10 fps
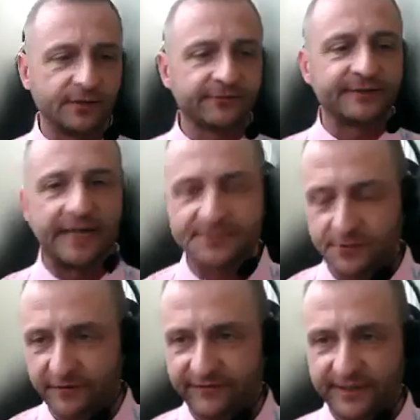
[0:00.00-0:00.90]
Do you have that
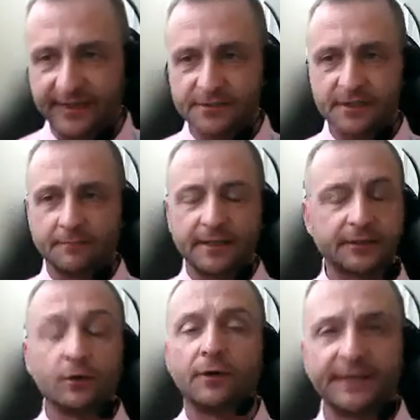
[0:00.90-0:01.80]
certification? I'm
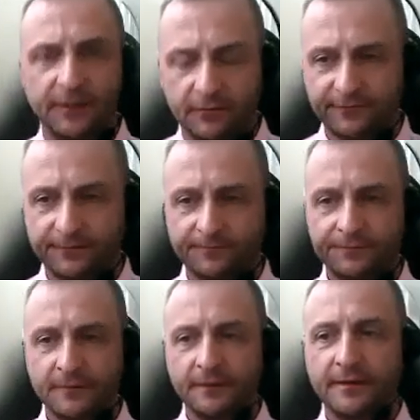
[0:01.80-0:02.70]
like, no, I don't.
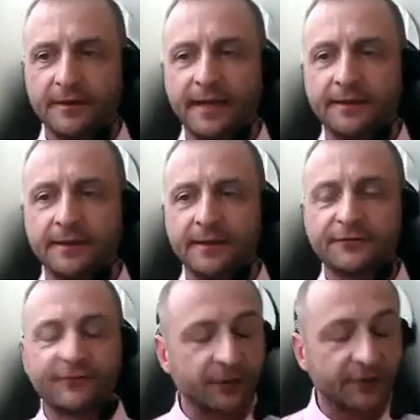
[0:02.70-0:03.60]
And then
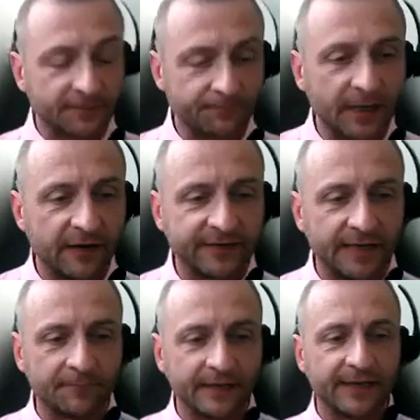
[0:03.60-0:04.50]
he tried to cut me off,
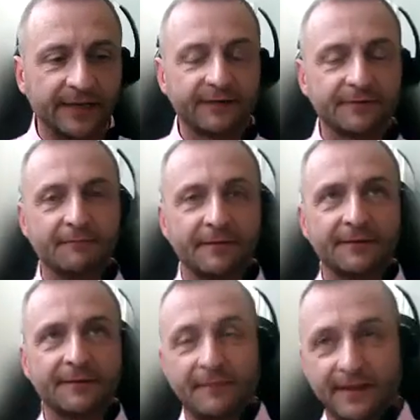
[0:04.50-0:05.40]
and I'm like,
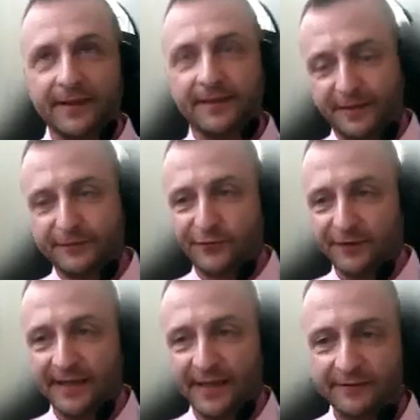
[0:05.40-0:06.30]
my
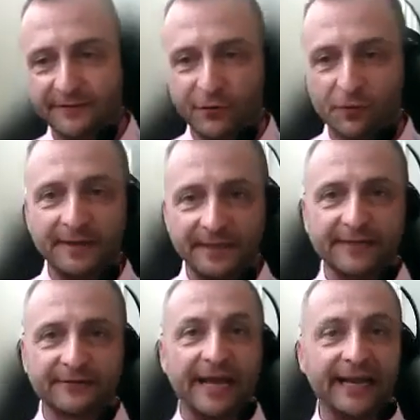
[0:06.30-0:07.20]
attorney had told me
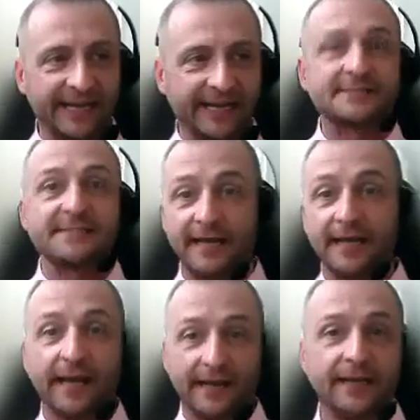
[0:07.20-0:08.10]
that I can
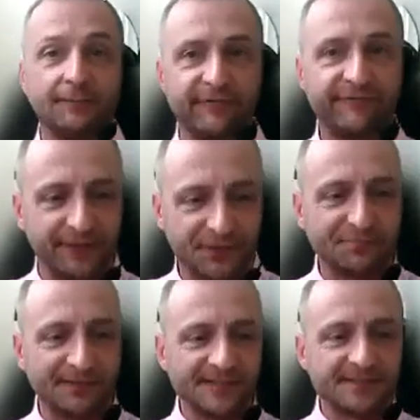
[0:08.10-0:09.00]
say, hey, let me
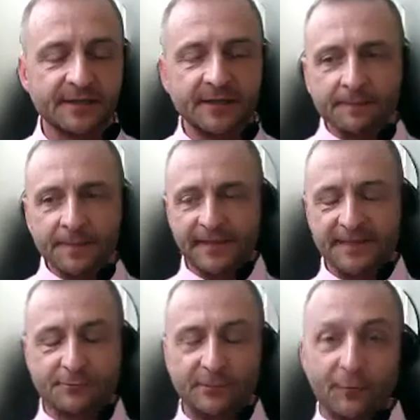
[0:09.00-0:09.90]
finish, please.
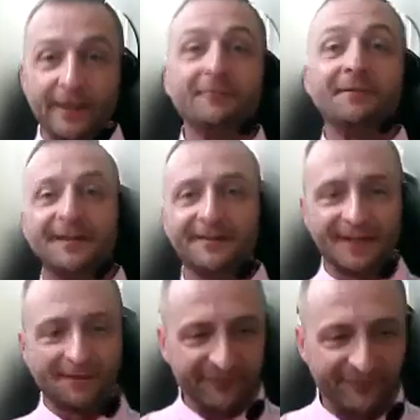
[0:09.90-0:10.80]
And I said, well, wait a
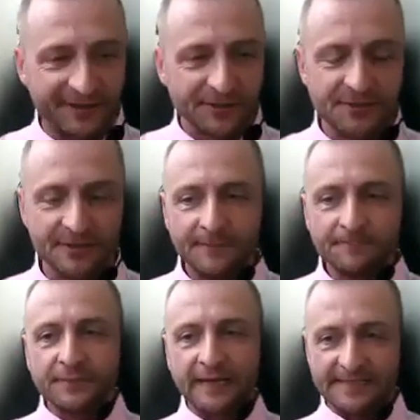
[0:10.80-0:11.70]
minute, let me finish.
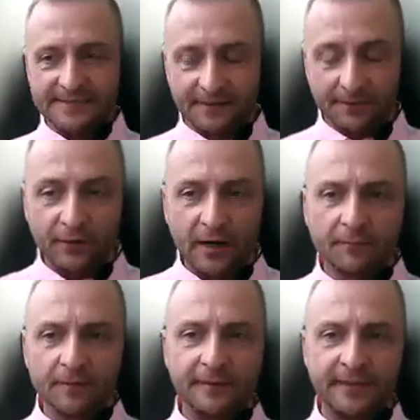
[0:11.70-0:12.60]
I said, the
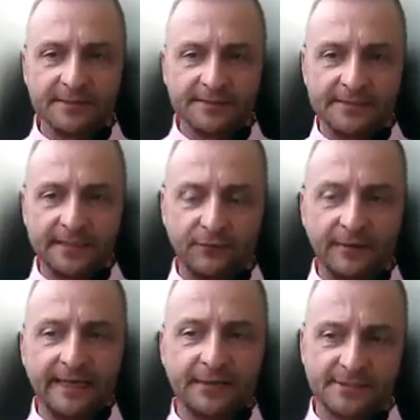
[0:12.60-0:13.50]
problem is that
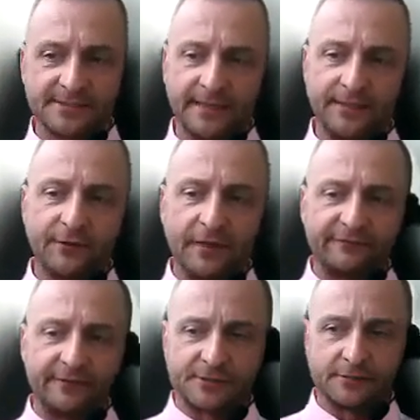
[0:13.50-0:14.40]
you can't just say, do you
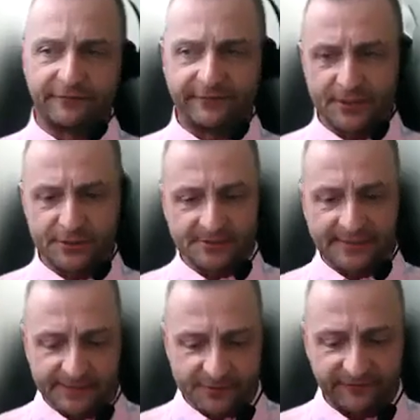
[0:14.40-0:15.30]
have this certification or
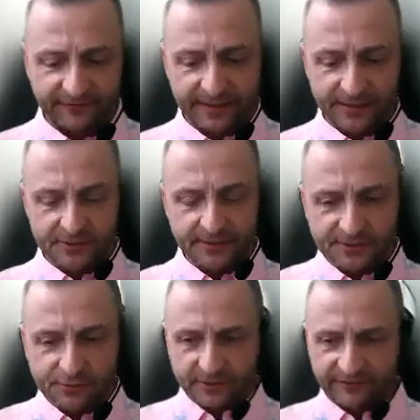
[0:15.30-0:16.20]
that certification?
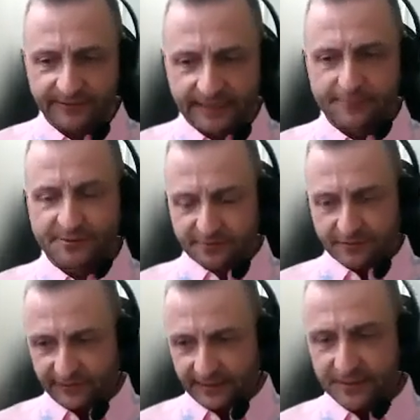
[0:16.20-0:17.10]
There's two different types of
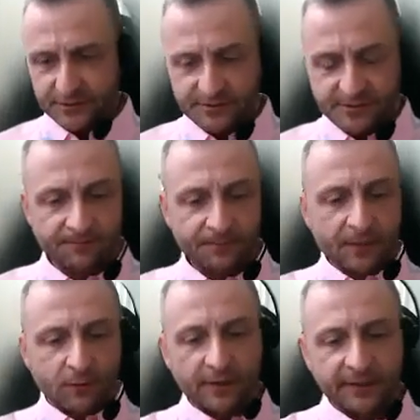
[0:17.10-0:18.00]
certifications.
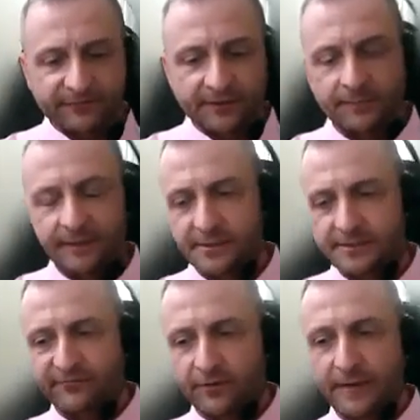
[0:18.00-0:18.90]
One of them
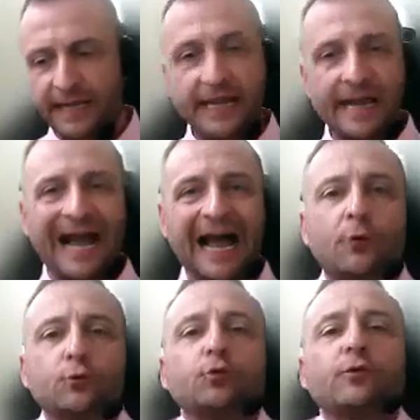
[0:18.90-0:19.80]
is from a
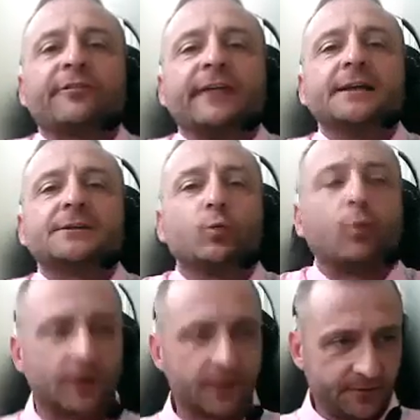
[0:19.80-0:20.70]
how do things
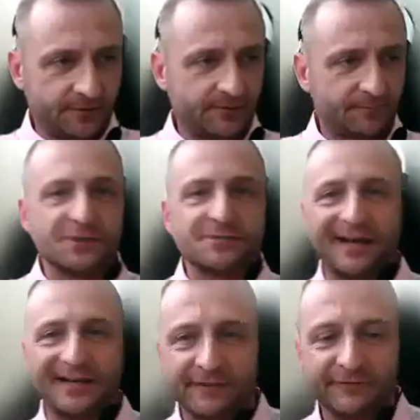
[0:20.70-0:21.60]
work
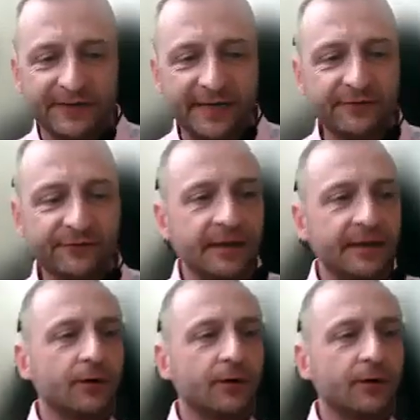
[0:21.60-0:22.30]
perspective, right?